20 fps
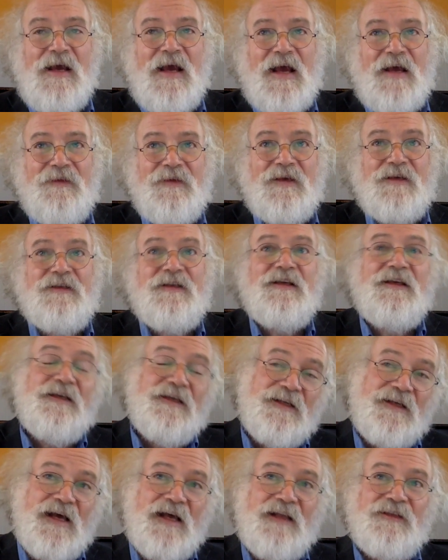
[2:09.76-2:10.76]
and then he
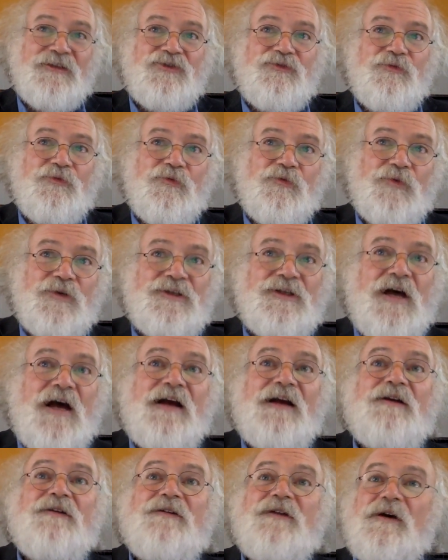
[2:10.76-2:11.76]
and Alice
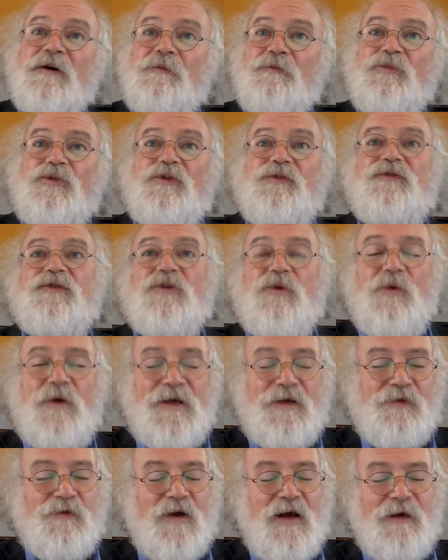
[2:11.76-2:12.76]
retired, moved to
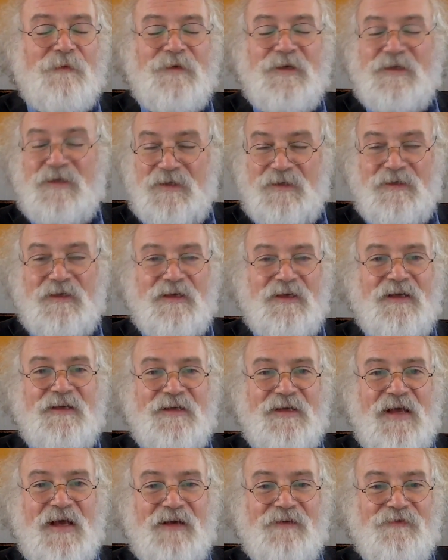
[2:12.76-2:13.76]
Wake Robin, and
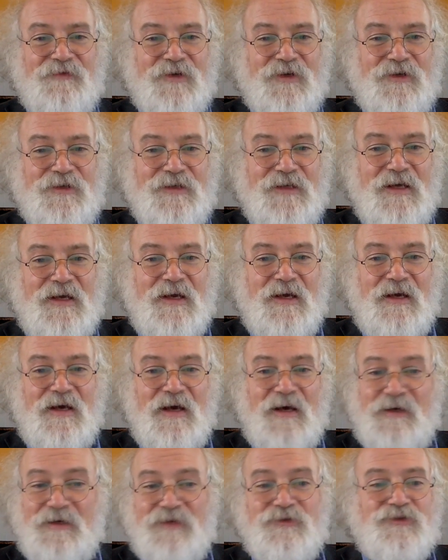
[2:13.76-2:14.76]
he had a very
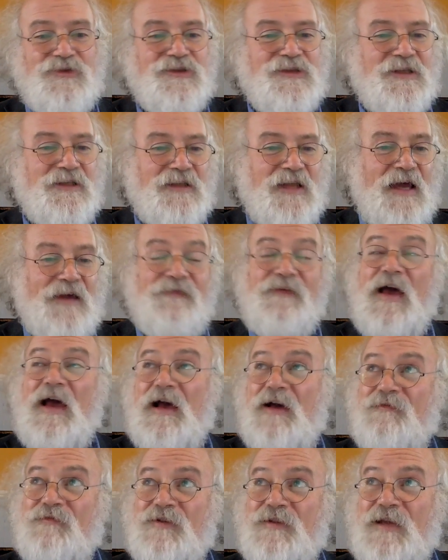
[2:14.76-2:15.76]
interesting life
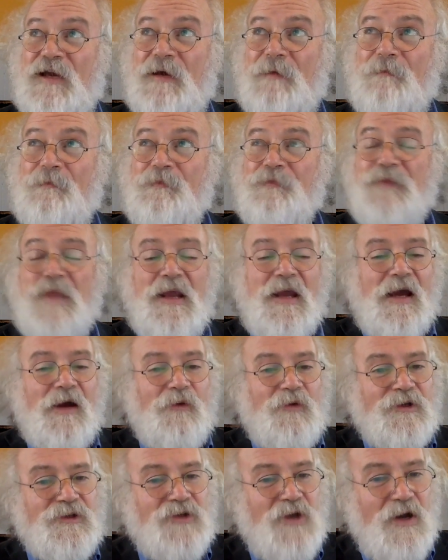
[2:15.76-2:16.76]
after that. I
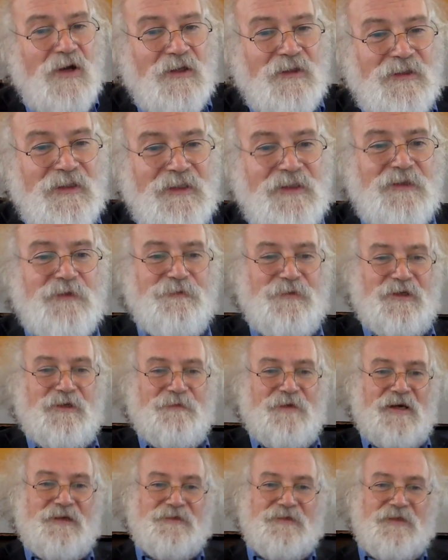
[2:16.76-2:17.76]
want to talk a little bit
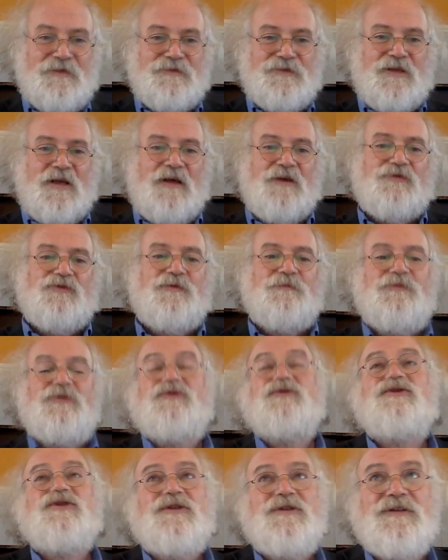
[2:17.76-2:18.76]
about Dale's
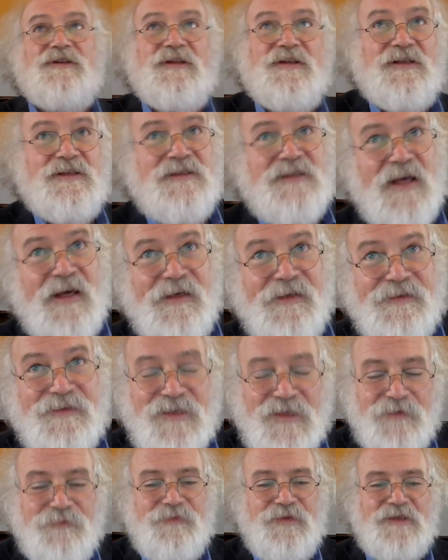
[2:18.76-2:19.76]
contribution to the science
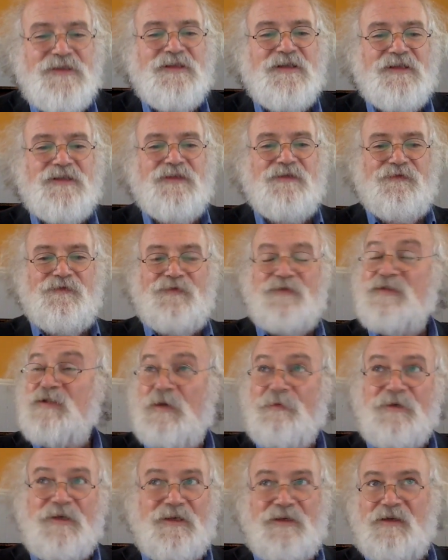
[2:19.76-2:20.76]
and business of
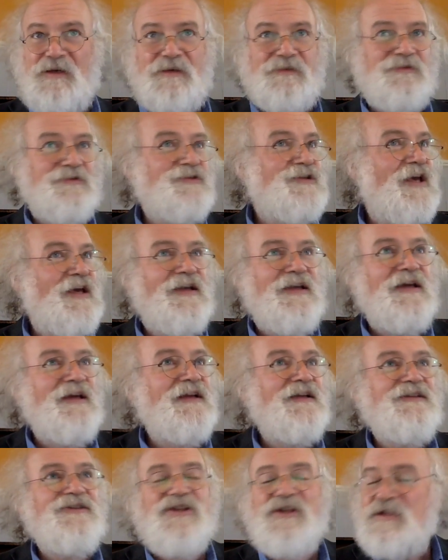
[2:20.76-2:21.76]
semiconductors, and
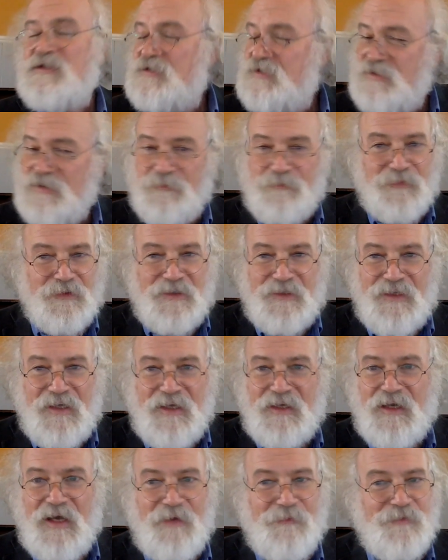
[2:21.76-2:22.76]
it just simply
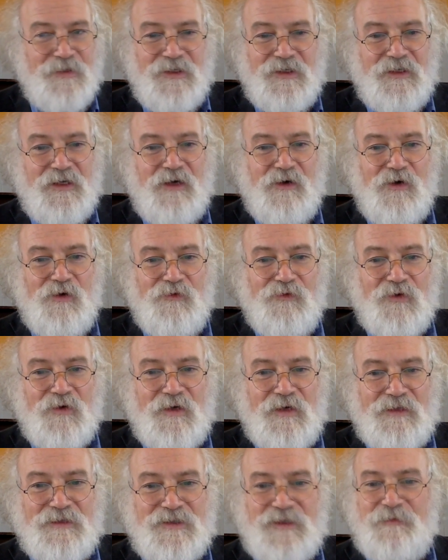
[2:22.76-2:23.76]
cannot be
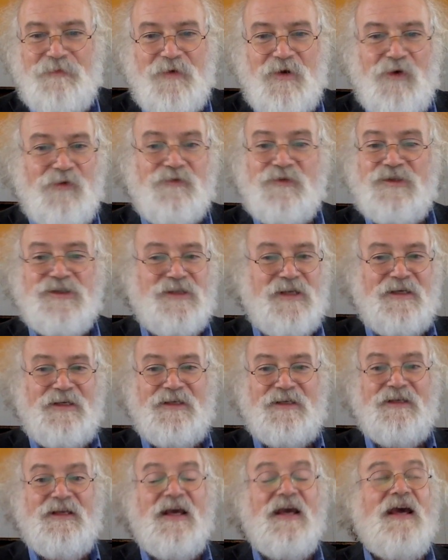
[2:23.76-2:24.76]

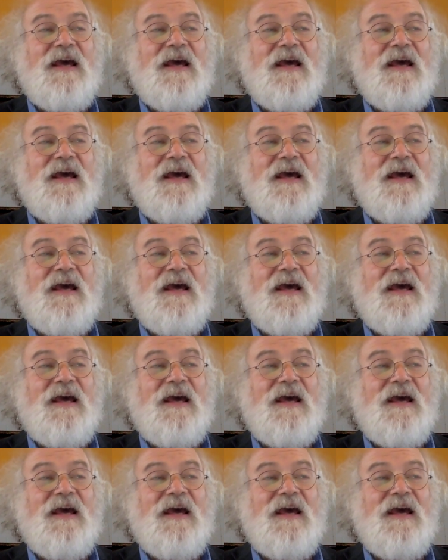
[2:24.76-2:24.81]
overstated.